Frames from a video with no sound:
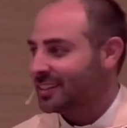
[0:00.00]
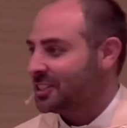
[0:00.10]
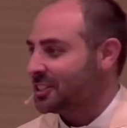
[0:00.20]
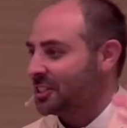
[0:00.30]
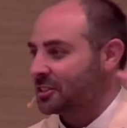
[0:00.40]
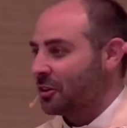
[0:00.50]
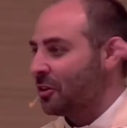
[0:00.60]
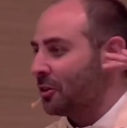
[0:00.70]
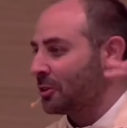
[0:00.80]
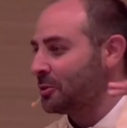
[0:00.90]
you see this
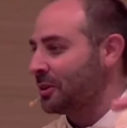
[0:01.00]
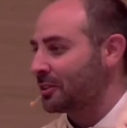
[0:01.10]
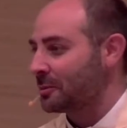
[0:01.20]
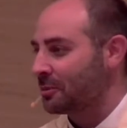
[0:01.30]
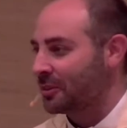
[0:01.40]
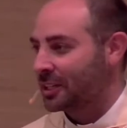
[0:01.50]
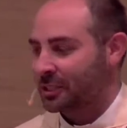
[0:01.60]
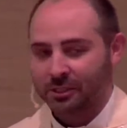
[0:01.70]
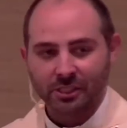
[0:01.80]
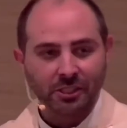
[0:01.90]
all throughout the prophetic
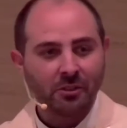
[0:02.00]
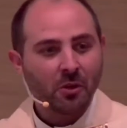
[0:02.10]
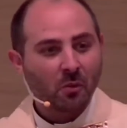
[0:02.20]
tradition,